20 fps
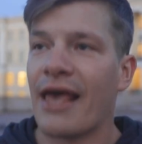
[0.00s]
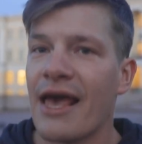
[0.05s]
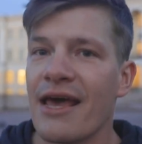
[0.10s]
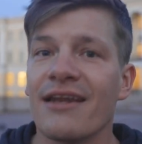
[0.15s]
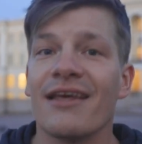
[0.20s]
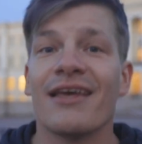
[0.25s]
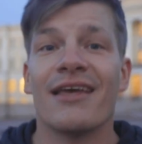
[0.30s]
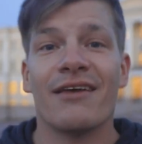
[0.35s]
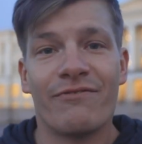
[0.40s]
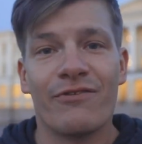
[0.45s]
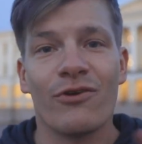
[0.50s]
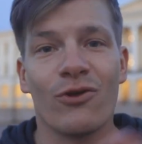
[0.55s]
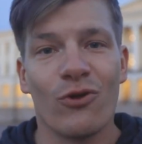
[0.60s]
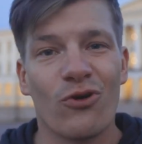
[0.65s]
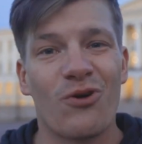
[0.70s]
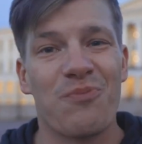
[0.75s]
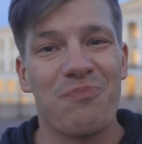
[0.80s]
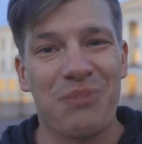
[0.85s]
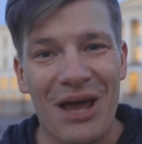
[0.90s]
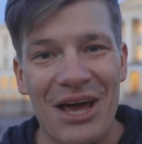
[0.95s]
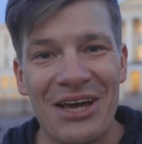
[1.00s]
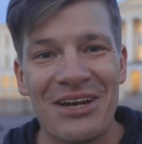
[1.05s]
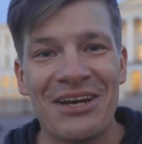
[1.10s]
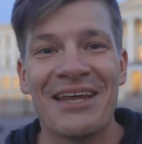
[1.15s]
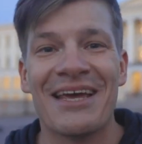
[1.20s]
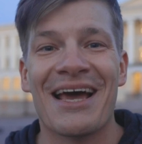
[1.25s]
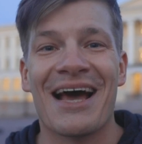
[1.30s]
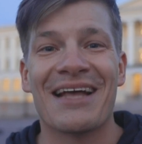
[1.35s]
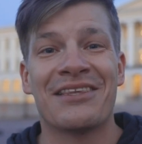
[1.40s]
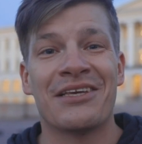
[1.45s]
Again, if you look
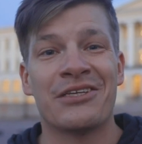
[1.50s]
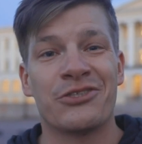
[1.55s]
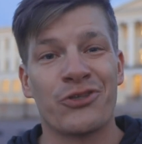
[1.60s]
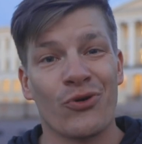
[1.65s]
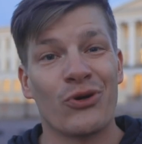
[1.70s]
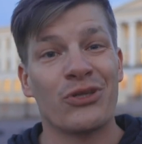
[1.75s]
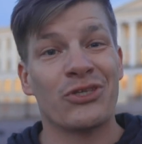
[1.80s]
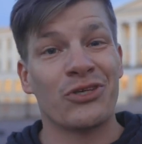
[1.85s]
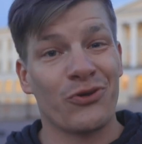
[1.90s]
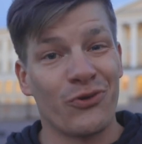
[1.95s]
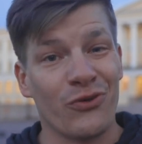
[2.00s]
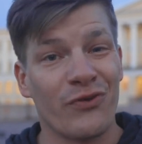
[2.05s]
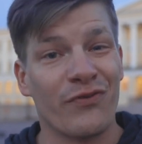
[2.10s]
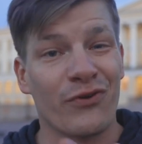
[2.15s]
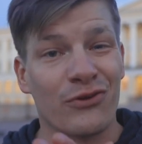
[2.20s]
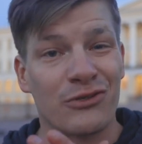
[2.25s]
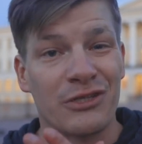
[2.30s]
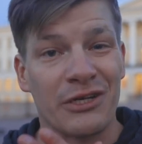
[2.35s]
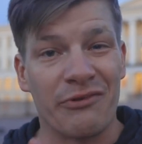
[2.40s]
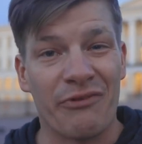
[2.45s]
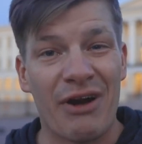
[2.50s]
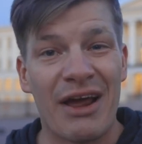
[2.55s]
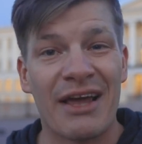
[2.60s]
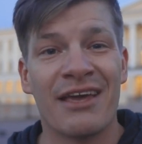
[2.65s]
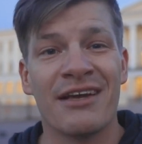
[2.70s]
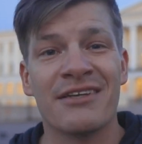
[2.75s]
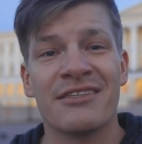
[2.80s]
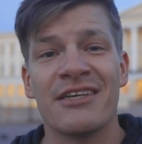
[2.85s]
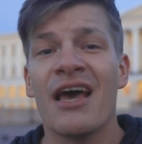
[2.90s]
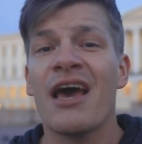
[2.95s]
blindly at the joint university
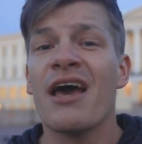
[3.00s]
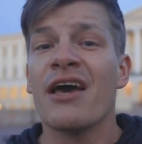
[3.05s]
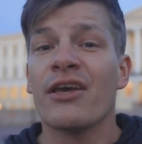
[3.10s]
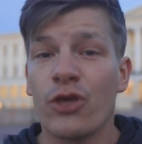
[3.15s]
rankings,